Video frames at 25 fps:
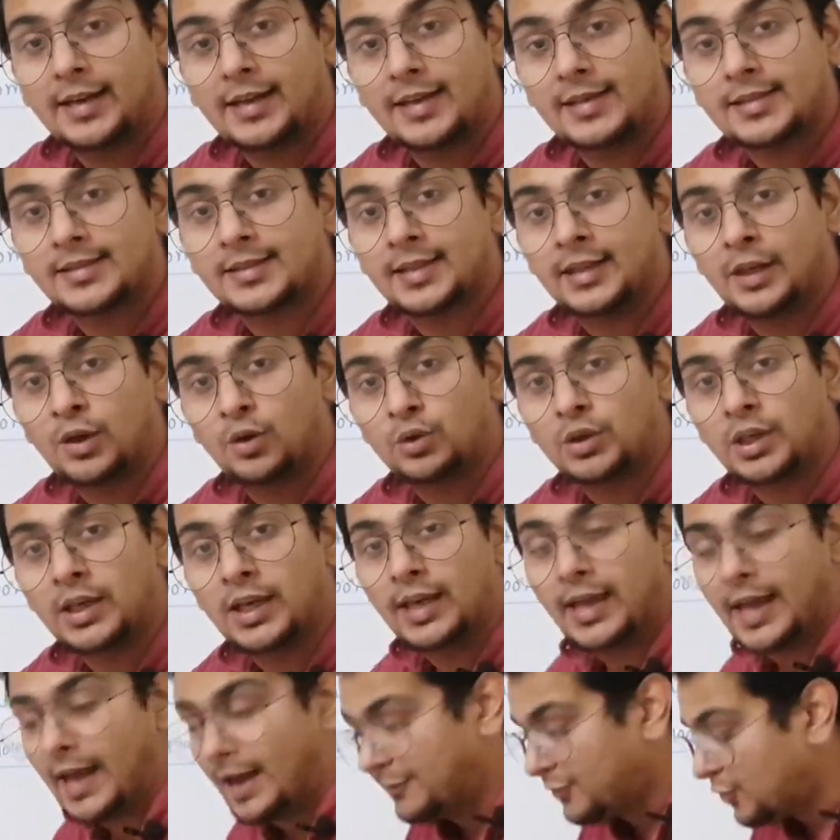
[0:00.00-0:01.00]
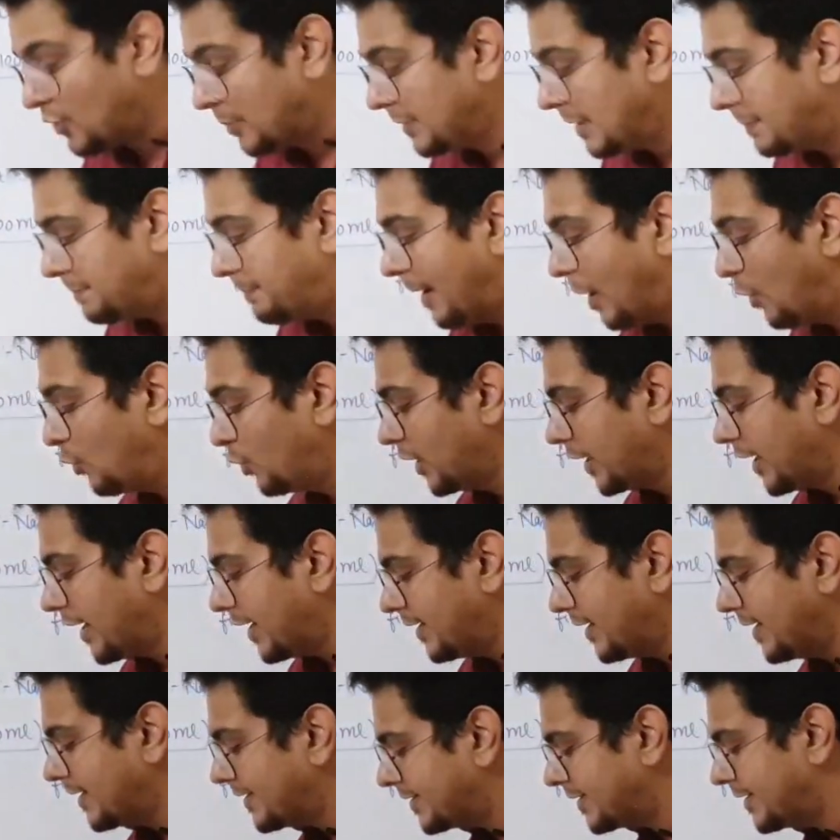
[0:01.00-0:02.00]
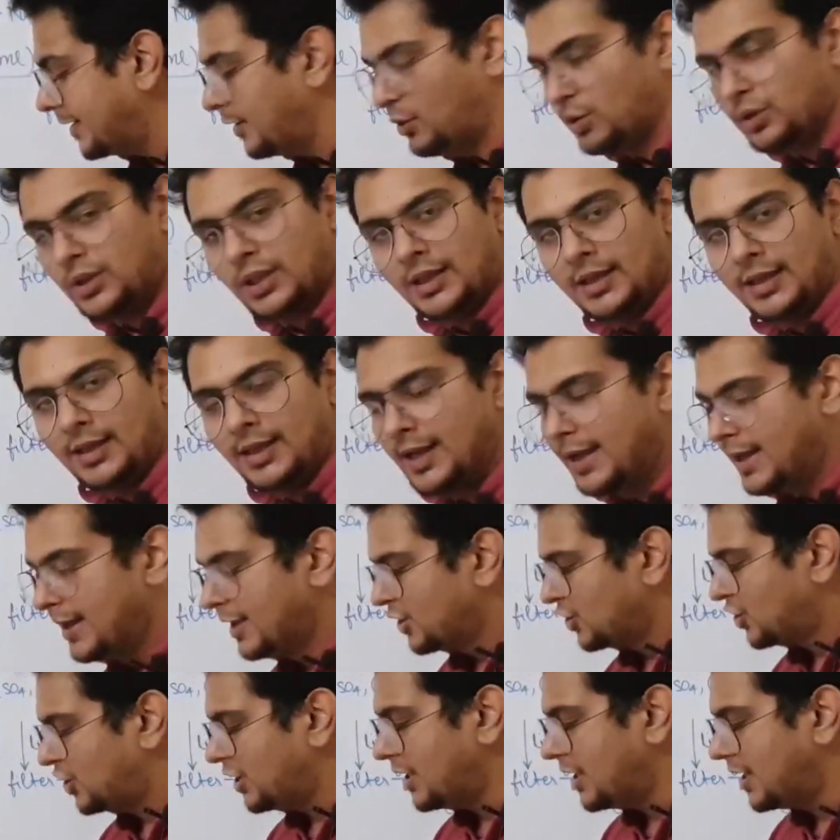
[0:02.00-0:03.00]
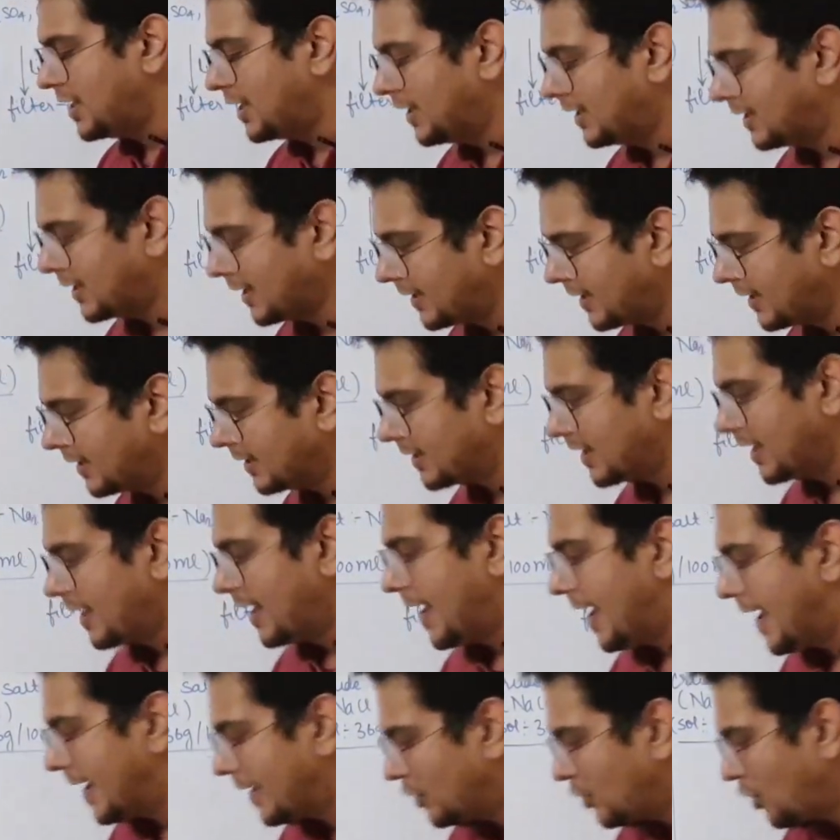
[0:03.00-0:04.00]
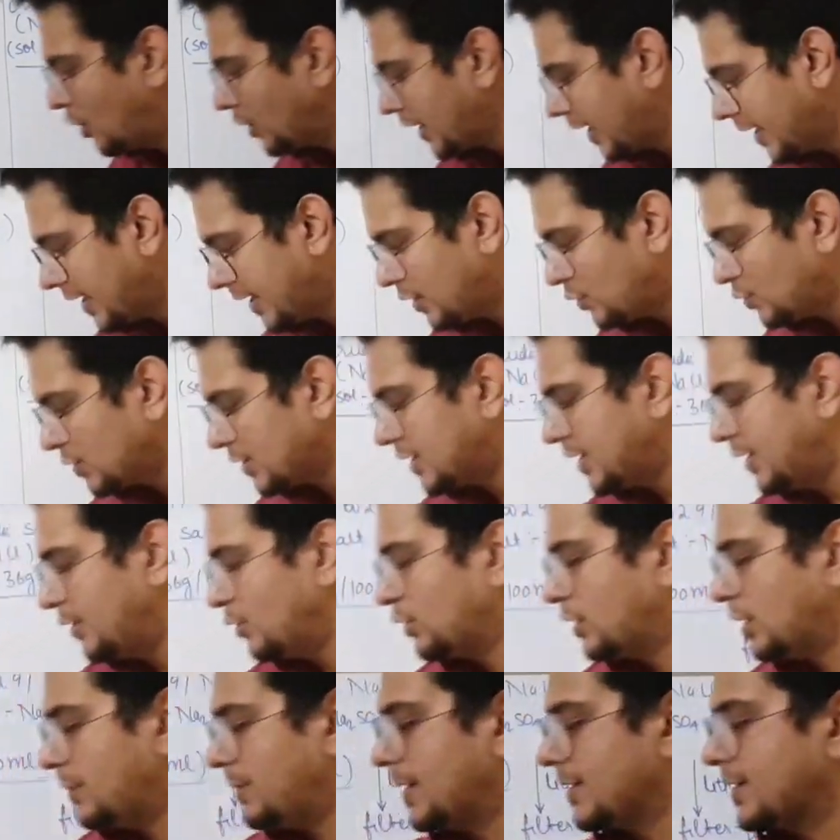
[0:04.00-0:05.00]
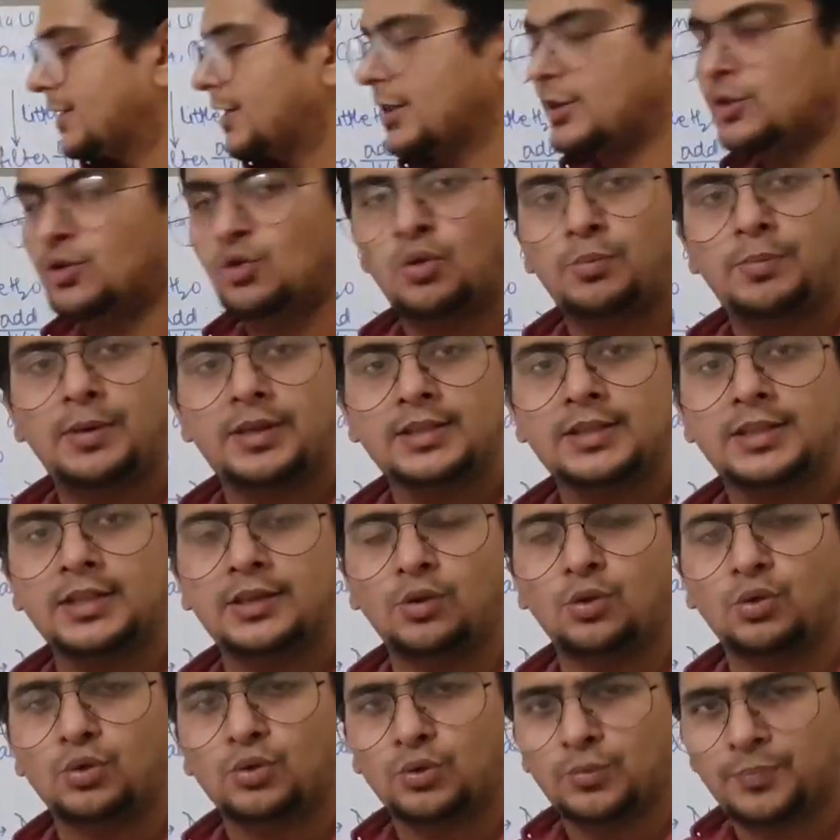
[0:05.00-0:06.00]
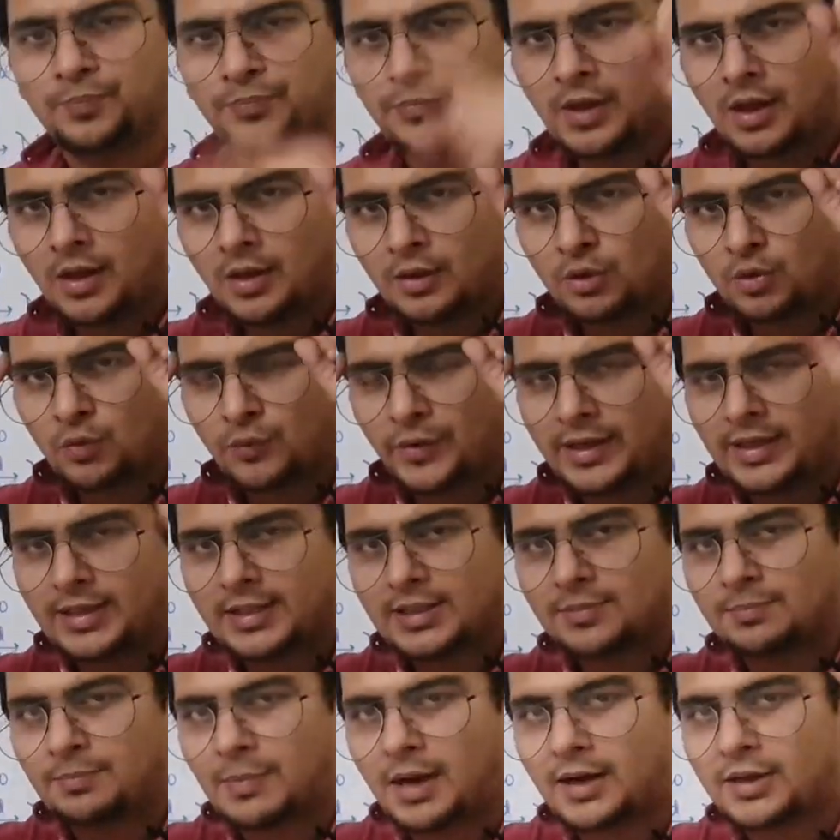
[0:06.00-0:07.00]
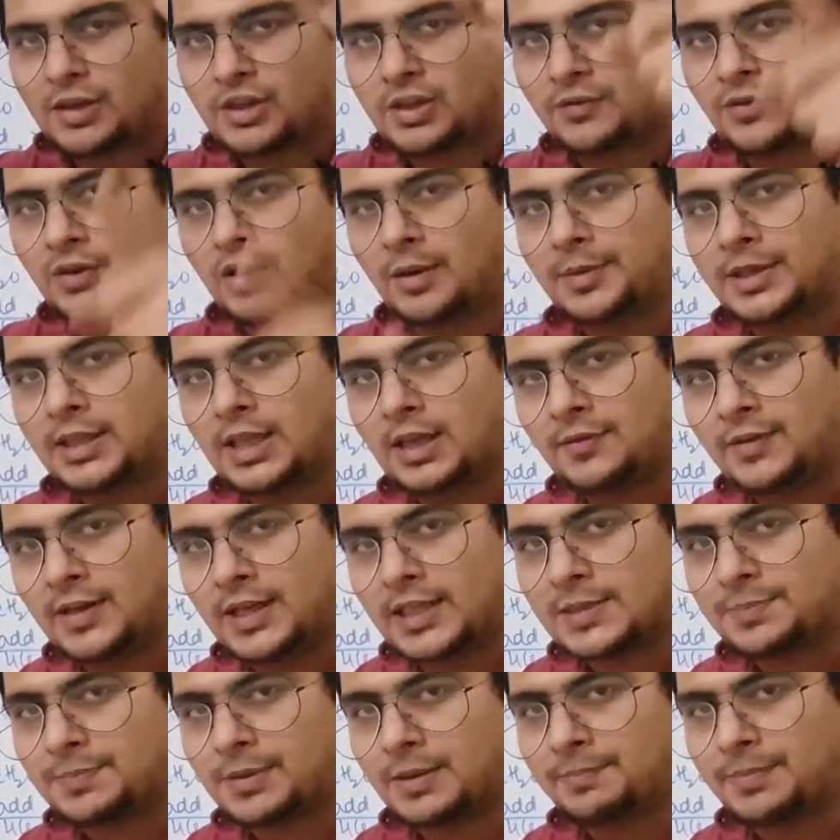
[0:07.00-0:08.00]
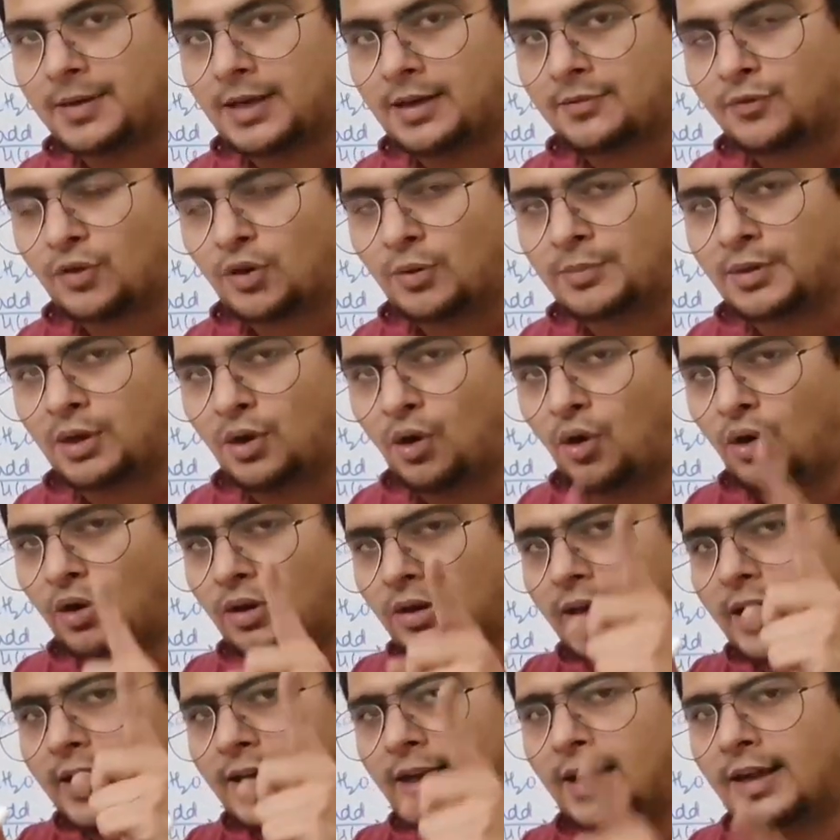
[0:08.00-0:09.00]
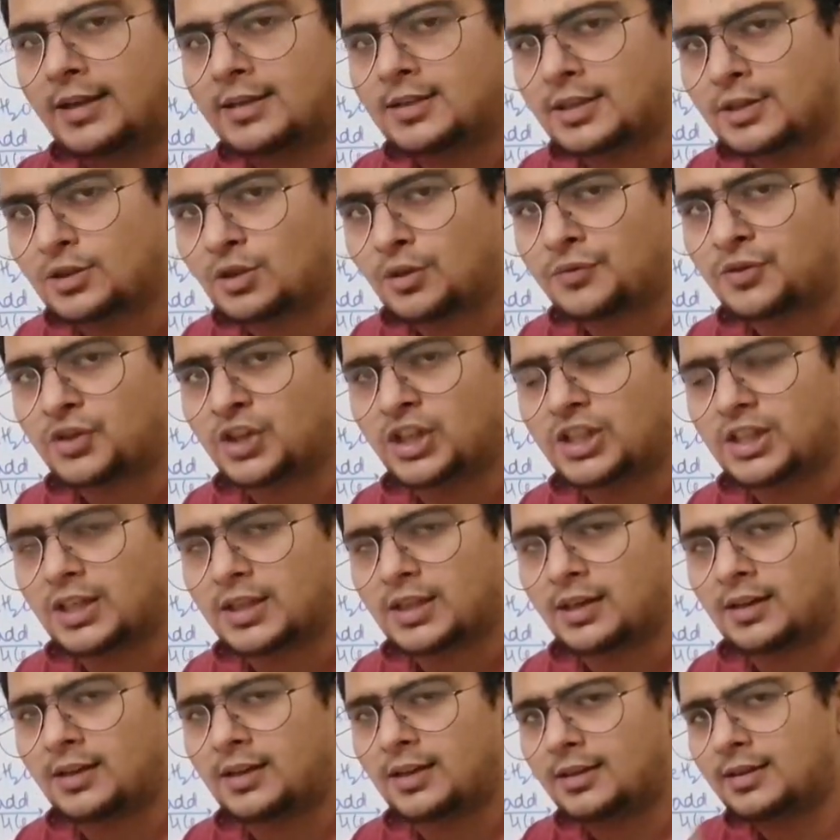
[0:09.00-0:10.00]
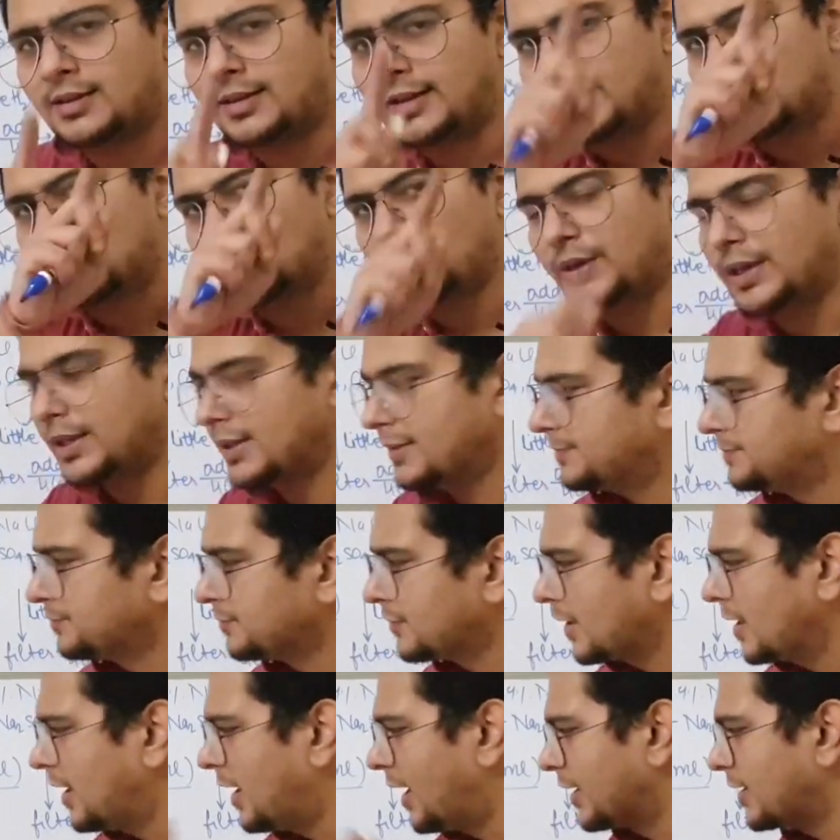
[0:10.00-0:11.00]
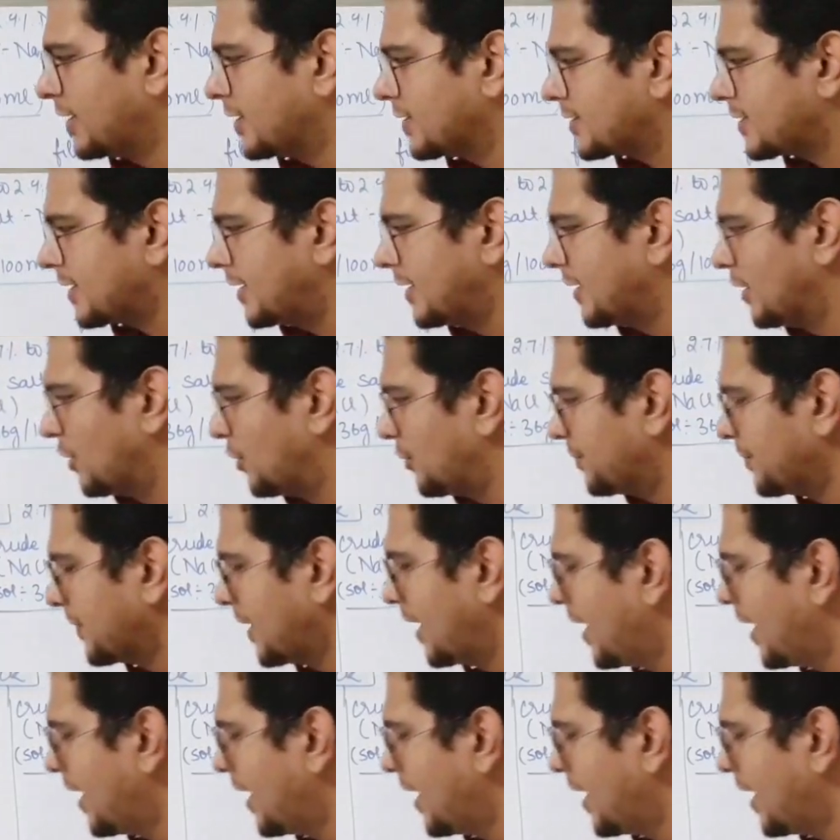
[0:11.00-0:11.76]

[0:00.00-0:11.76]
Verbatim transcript: NaSCO3 and from the powder NaSCO3 she heated it and got Na2CO3 plus H2O plus CO2. very smart Shivgavi Devi has prepared from the online lectures of Sri Chaitanya that's why. Understand now.